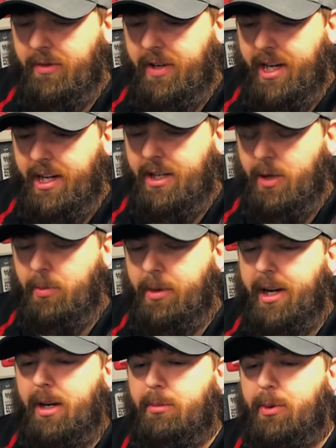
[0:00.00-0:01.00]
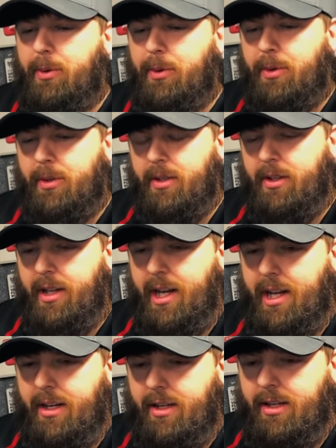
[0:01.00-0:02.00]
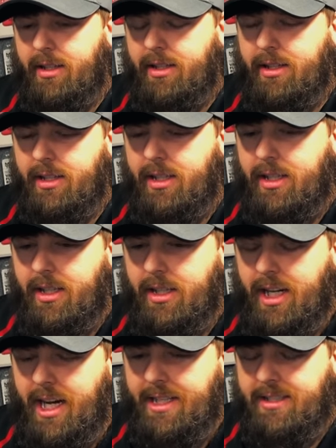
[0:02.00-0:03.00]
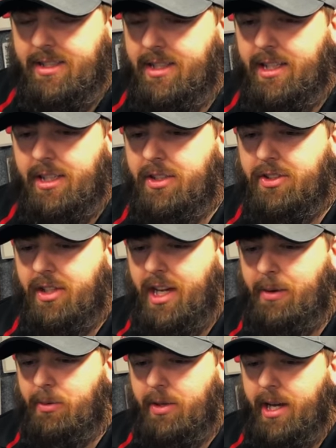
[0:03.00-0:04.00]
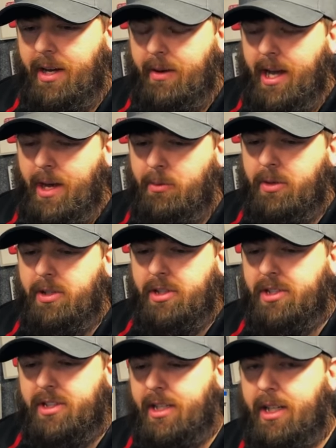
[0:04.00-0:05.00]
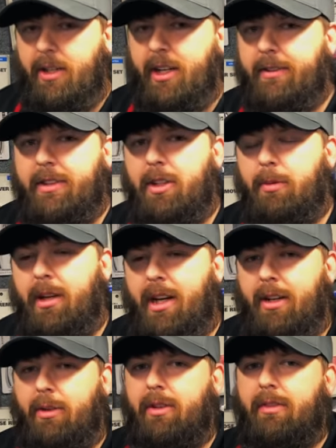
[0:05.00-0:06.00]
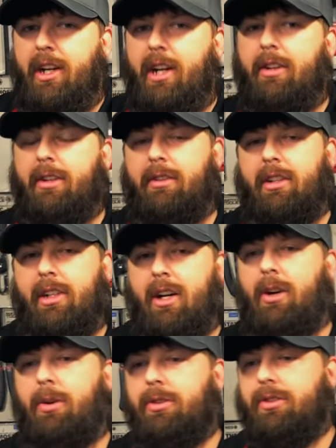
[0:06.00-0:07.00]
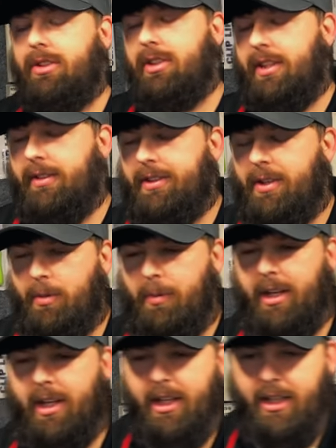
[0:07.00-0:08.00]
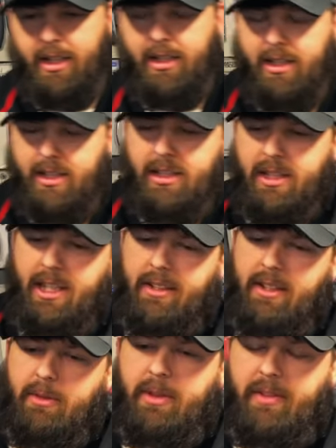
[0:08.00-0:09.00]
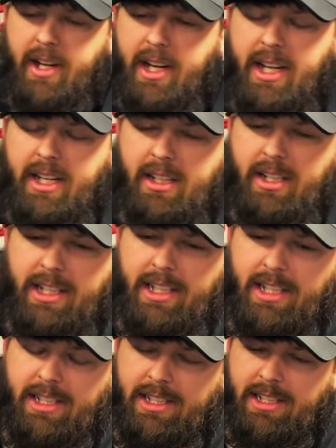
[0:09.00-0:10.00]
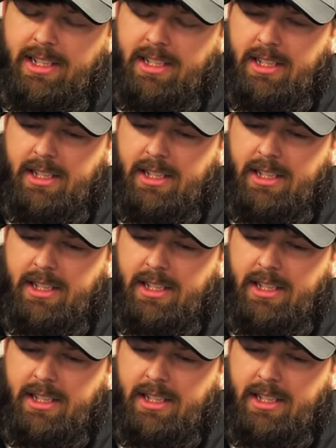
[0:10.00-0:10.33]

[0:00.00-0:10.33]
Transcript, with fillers: we've got a new bearing puller that, uh, as a technician, I would I, I would have just said, here, give it to me. I don't even care the, the cost. Just give it to me. And then we've got a, uh,